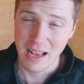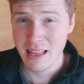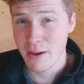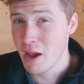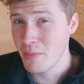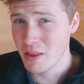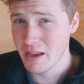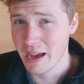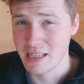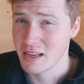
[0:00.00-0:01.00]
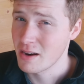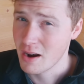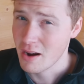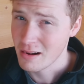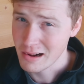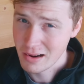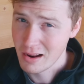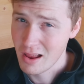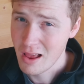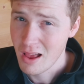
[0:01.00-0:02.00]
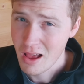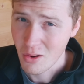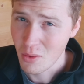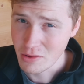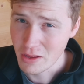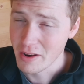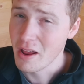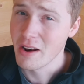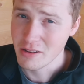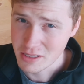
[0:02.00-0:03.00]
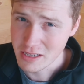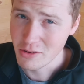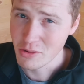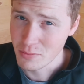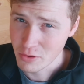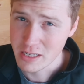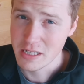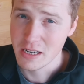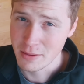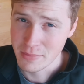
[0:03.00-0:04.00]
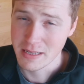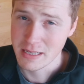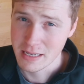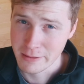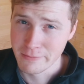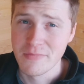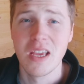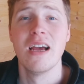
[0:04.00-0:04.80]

And that may be the case, and well done, and I'll see you on the British Olympic team.